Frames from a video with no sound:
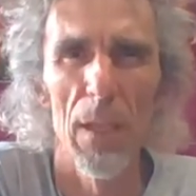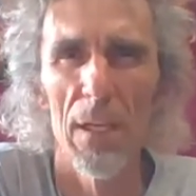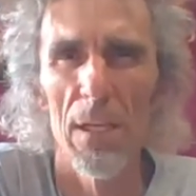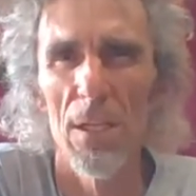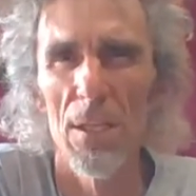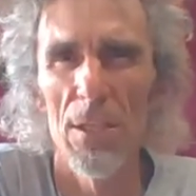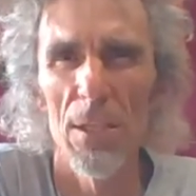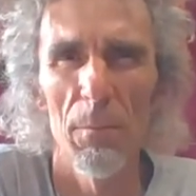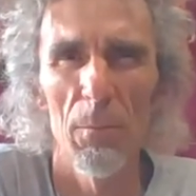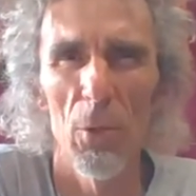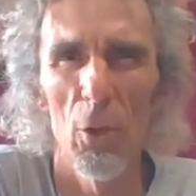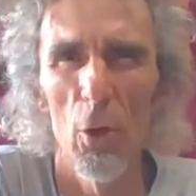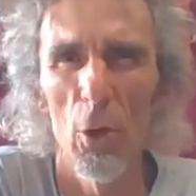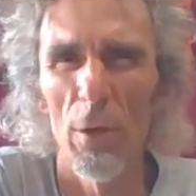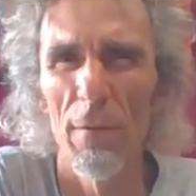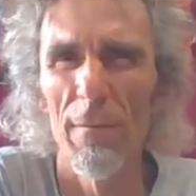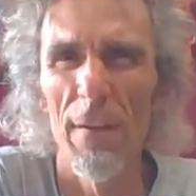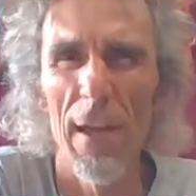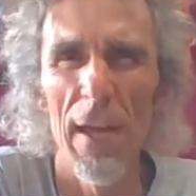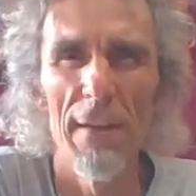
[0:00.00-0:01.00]
some kind
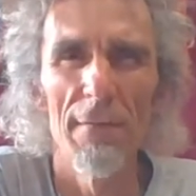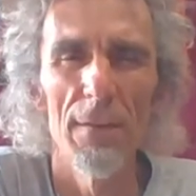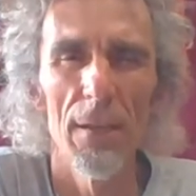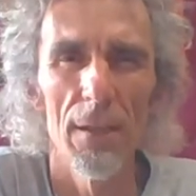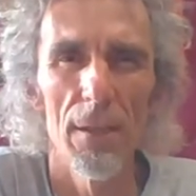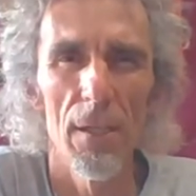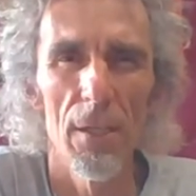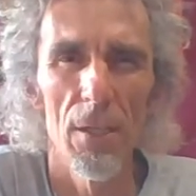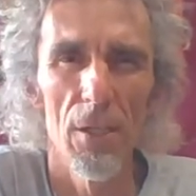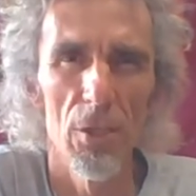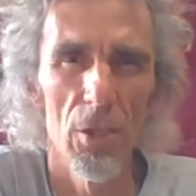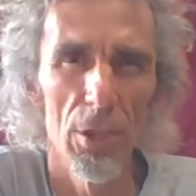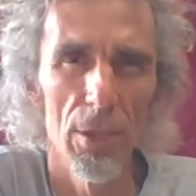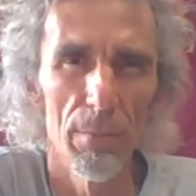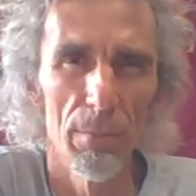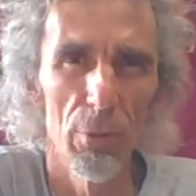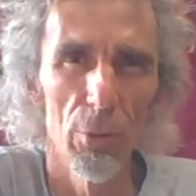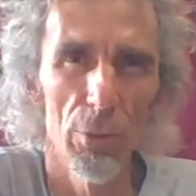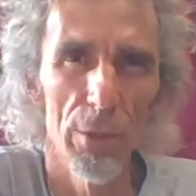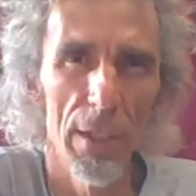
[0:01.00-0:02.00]
of effort that you need to
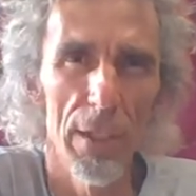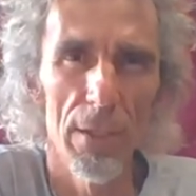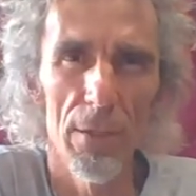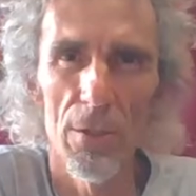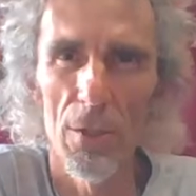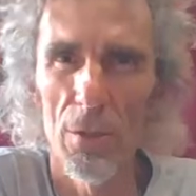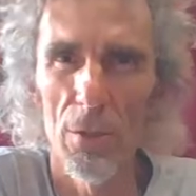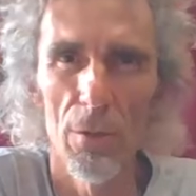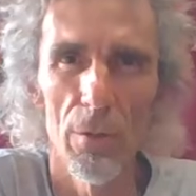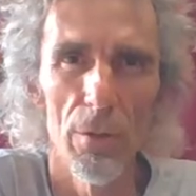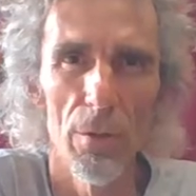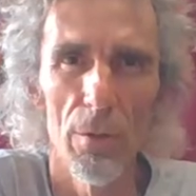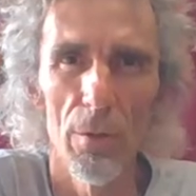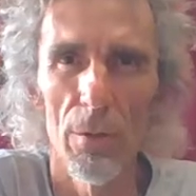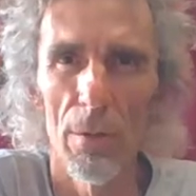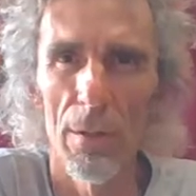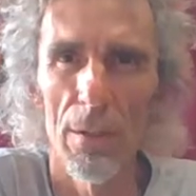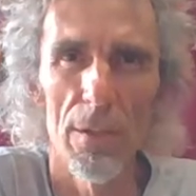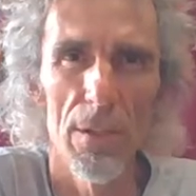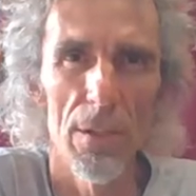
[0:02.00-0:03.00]
put into
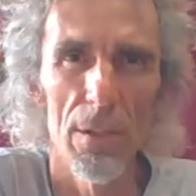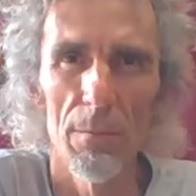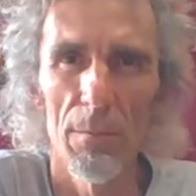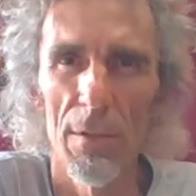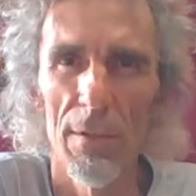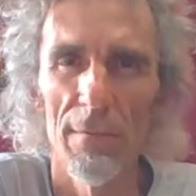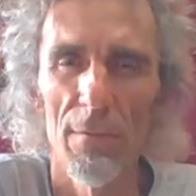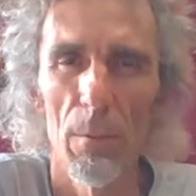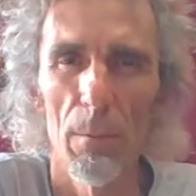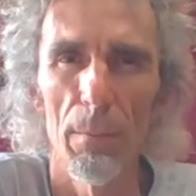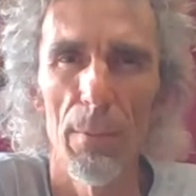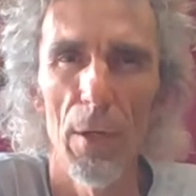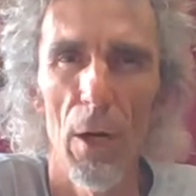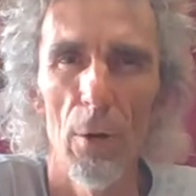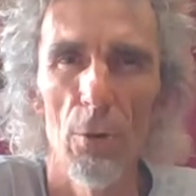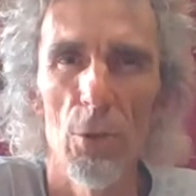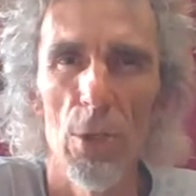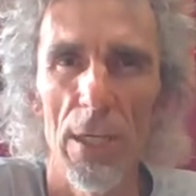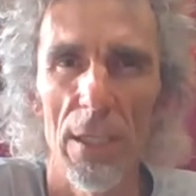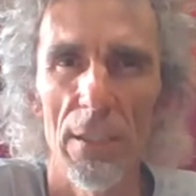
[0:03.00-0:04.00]
some different
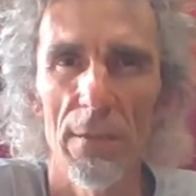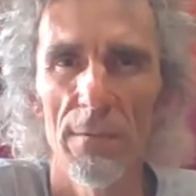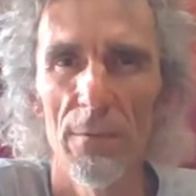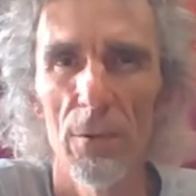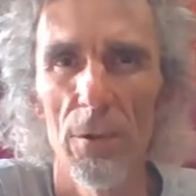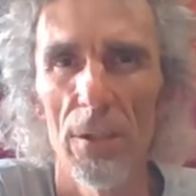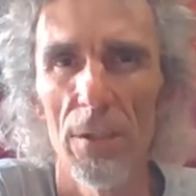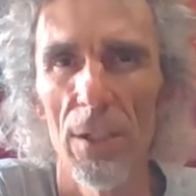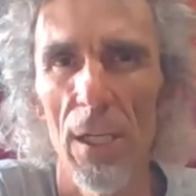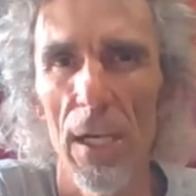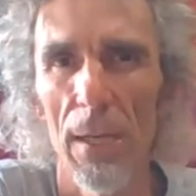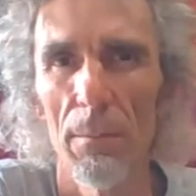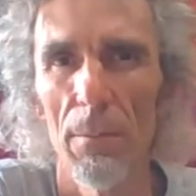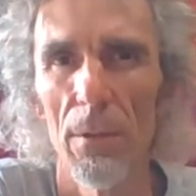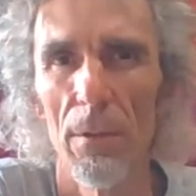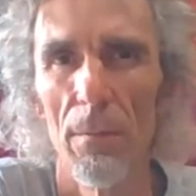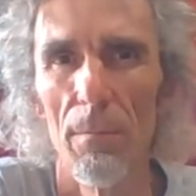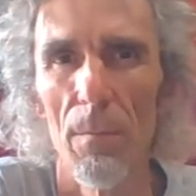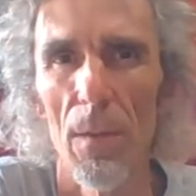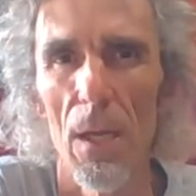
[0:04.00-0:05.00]
projects, for example.
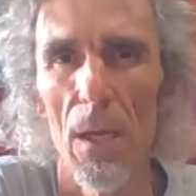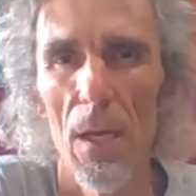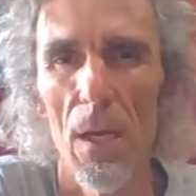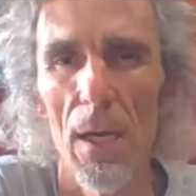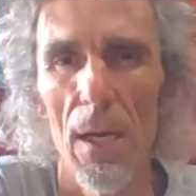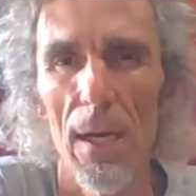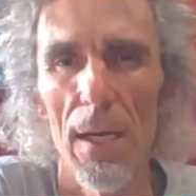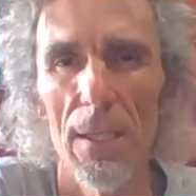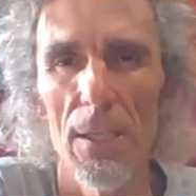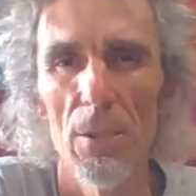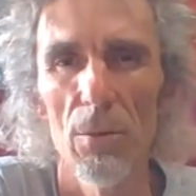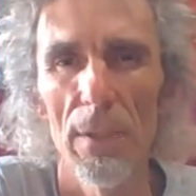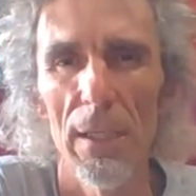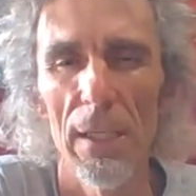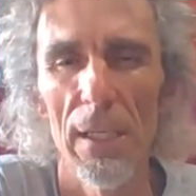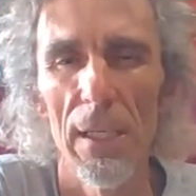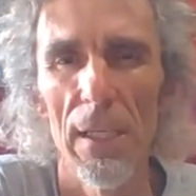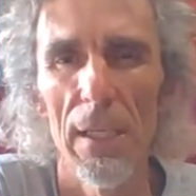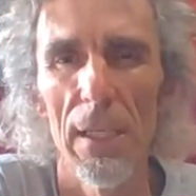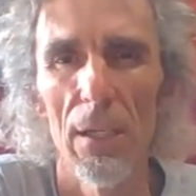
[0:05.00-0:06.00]
It's looking
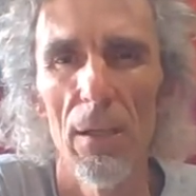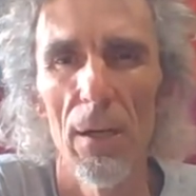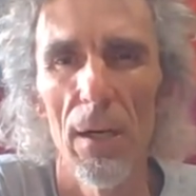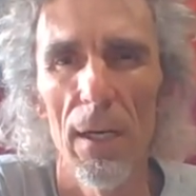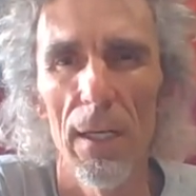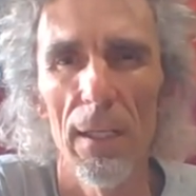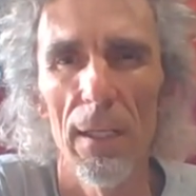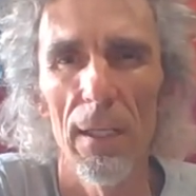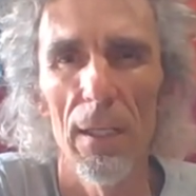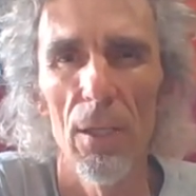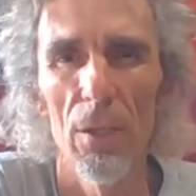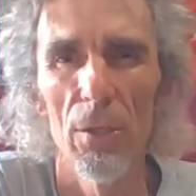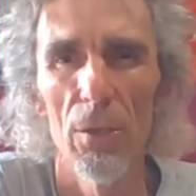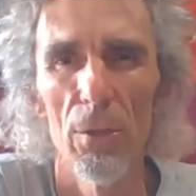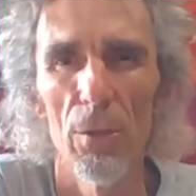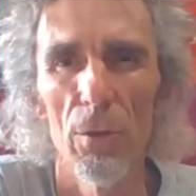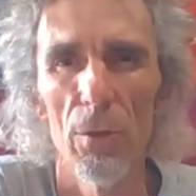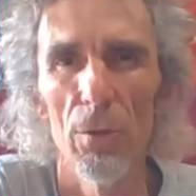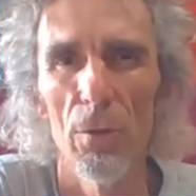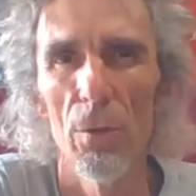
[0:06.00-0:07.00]
here like
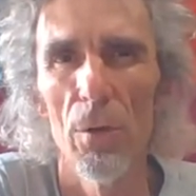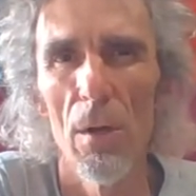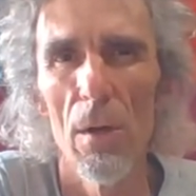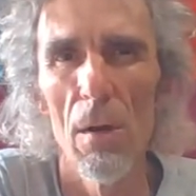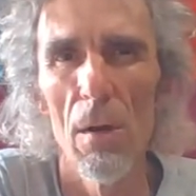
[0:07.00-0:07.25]
you